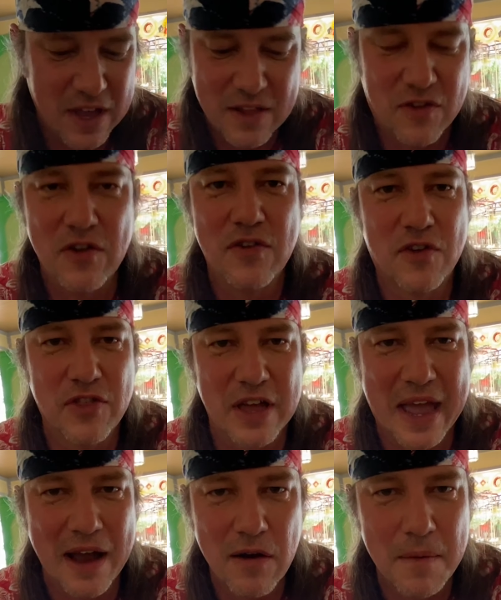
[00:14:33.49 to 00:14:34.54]
Do you do the
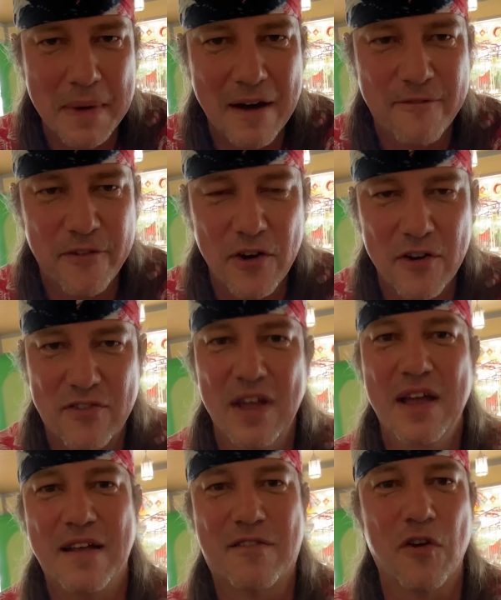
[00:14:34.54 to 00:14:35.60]
caramel first?
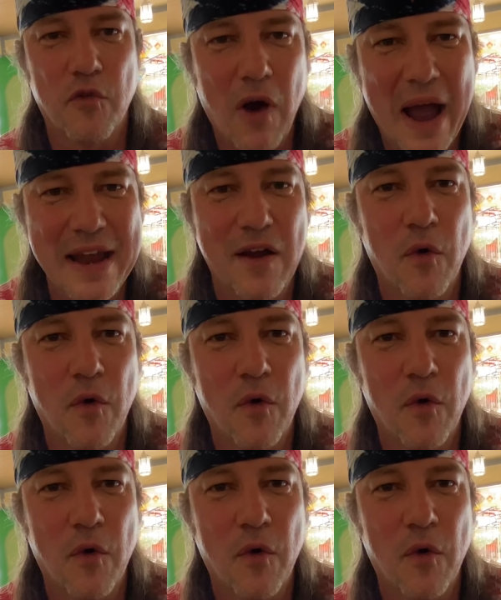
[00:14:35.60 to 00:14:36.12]
Is there right